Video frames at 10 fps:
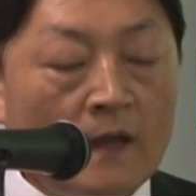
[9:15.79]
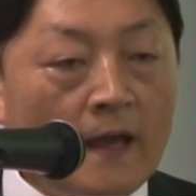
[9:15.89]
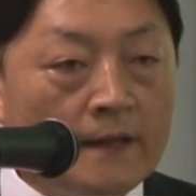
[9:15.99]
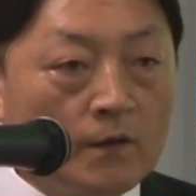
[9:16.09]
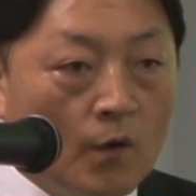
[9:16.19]

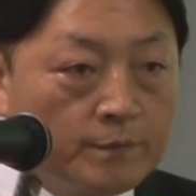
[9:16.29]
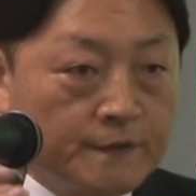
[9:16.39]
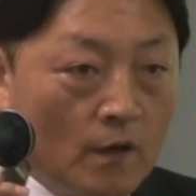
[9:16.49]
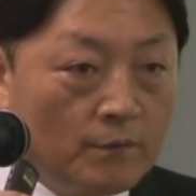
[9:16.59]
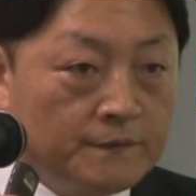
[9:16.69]
and
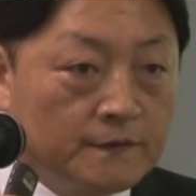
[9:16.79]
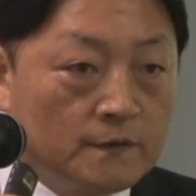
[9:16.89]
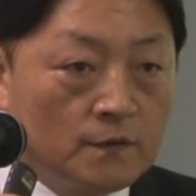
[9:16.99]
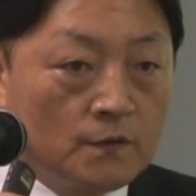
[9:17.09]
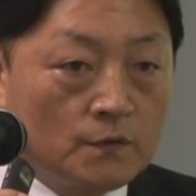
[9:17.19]
observed
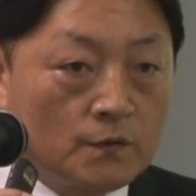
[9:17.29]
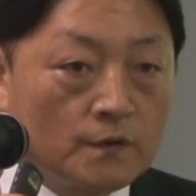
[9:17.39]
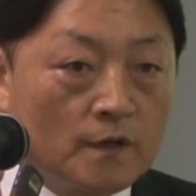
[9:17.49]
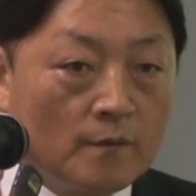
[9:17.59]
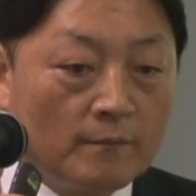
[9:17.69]
through
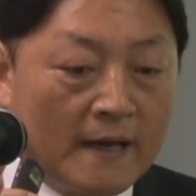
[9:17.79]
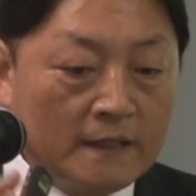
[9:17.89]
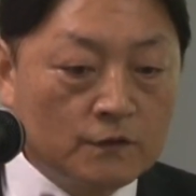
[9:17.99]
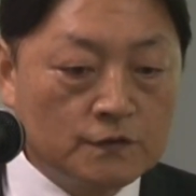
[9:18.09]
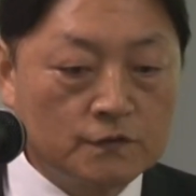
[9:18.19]
the
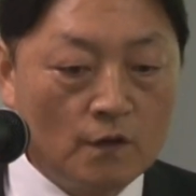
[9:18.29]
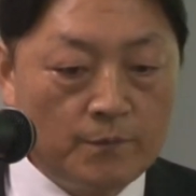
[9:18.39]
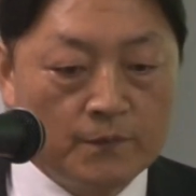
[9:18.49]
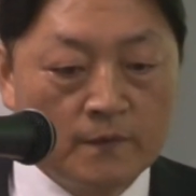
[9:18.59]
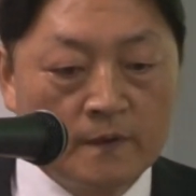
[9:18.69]

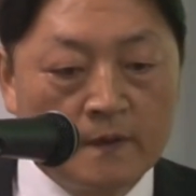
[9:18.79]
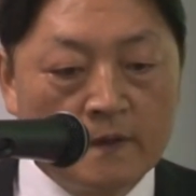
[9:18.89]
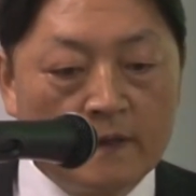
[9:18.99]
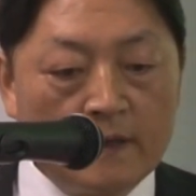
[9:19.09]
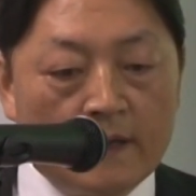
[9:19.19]
microscope
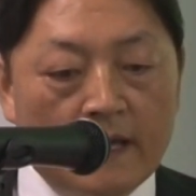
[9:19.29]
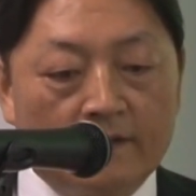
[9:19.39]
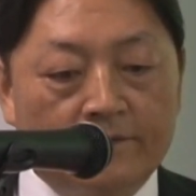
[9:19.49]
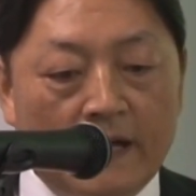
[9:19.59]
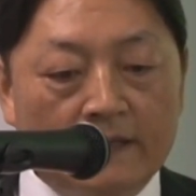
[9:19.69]

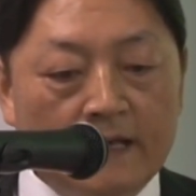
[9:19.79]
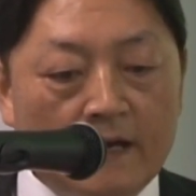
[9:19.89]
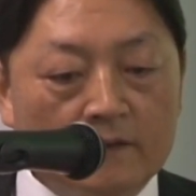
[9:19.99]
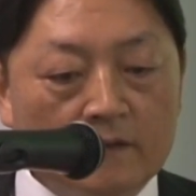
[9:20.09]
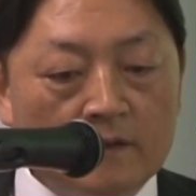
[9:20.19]
and find
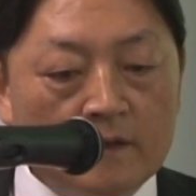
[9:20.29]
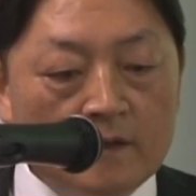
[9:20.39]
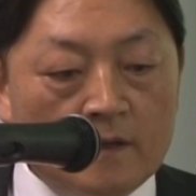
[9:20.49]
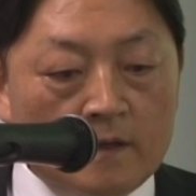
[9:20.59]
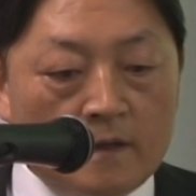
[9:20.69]
out
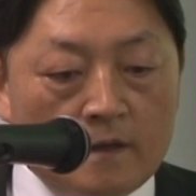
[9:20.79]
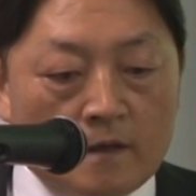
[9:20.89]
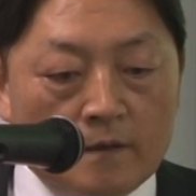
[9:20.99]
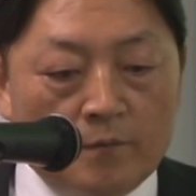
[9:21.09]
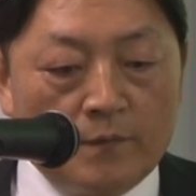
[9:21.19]

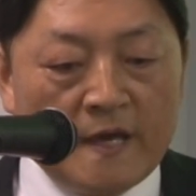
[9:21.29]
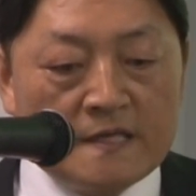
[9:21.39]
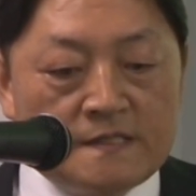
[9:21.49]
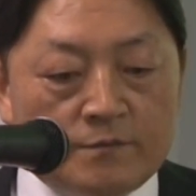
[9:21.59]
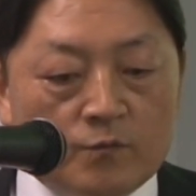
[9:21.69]
a
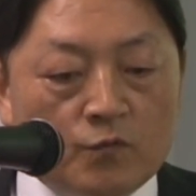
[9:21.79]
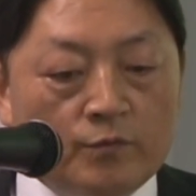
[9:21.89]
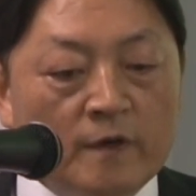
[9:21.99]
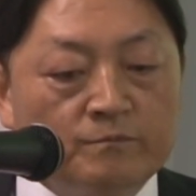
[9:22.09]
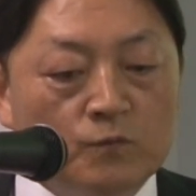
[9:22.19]
massive
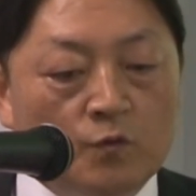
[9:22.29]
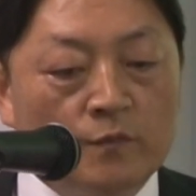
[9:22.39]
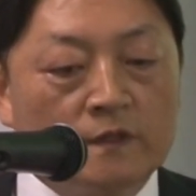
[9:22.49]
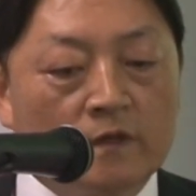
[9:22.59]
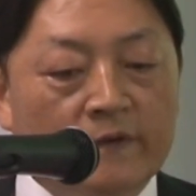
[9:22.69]

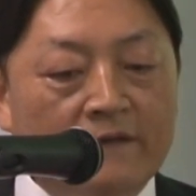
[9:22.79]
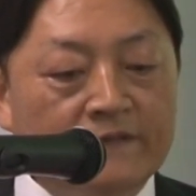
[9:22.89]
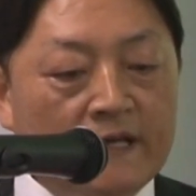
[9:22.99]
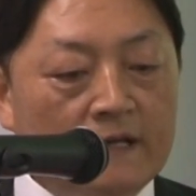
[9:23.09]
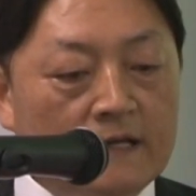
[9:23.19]
movement of
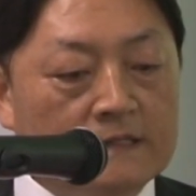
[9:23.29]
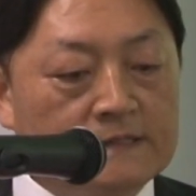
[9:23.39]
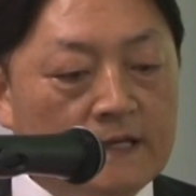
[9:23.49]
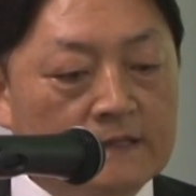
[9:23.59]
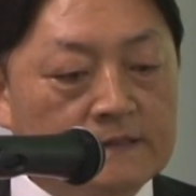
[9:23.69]
epithelial
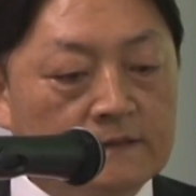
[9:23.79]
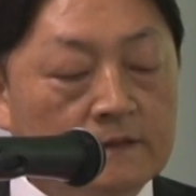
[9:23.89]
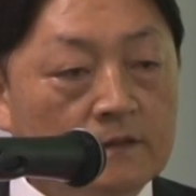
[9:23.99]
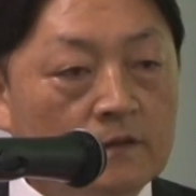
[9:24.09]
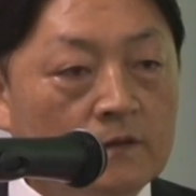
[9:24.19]
cells.
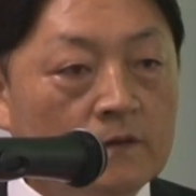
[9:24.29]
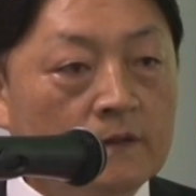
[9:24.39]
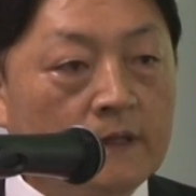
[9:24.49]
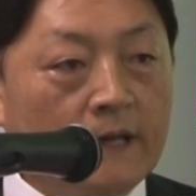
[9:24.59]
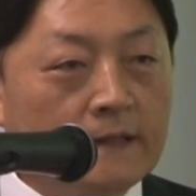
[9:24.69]

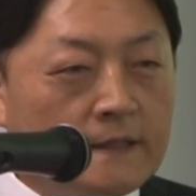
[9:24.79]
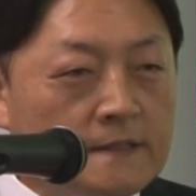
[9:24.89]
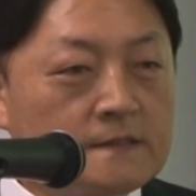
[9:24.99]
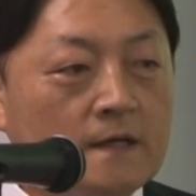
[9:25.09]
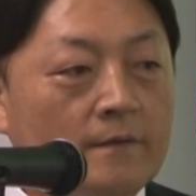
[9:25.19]
And he
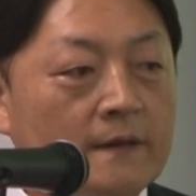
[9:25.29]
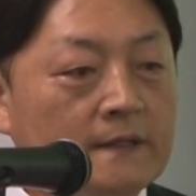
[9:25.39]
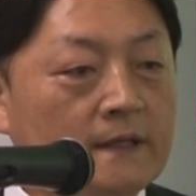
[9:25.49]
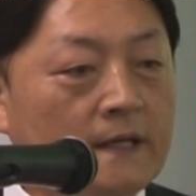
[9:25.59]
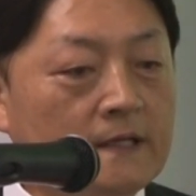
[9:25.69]
discovered
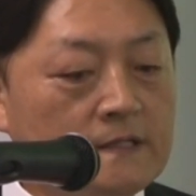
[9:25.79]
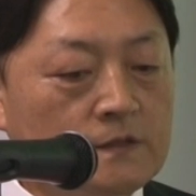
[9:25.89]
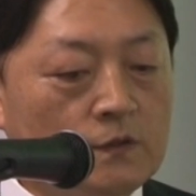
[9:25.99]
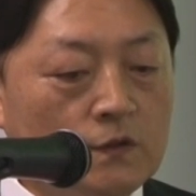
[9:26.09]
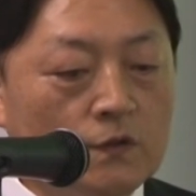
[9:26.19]
that it is
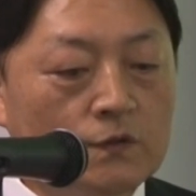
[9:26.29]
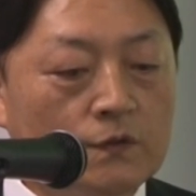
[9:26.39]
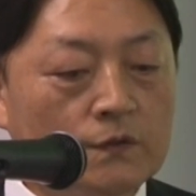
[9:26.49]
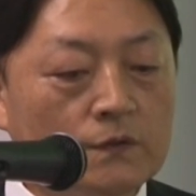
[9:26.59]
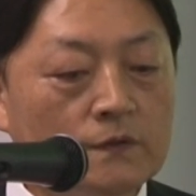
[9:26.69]
due
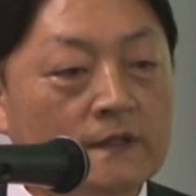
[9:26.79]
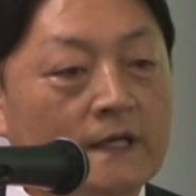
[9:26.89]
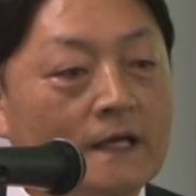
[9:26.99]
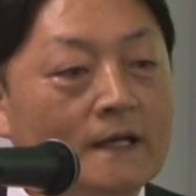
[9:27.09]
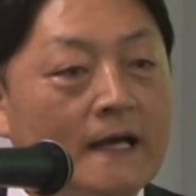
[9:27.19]
to
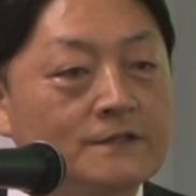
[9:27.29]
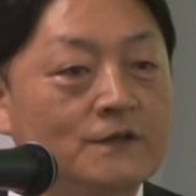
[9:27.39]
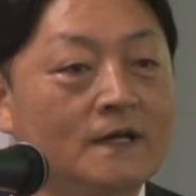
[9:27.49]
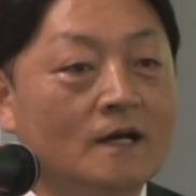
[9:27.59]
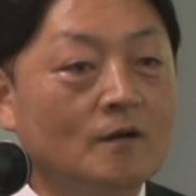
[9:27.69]

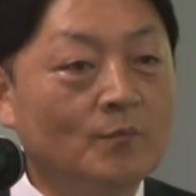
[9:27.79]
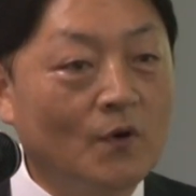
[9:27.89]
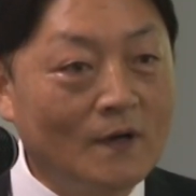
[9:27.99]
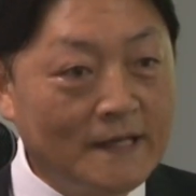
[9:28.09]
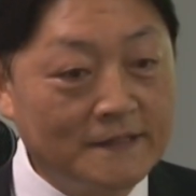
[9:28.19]
electrical
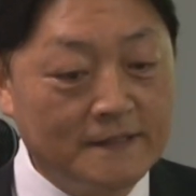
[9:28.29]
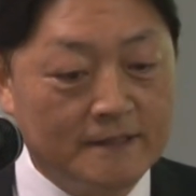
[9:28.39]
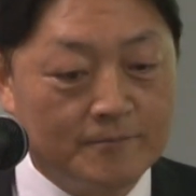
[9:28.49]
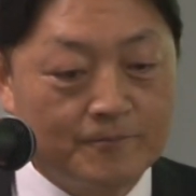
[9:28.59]
polarity.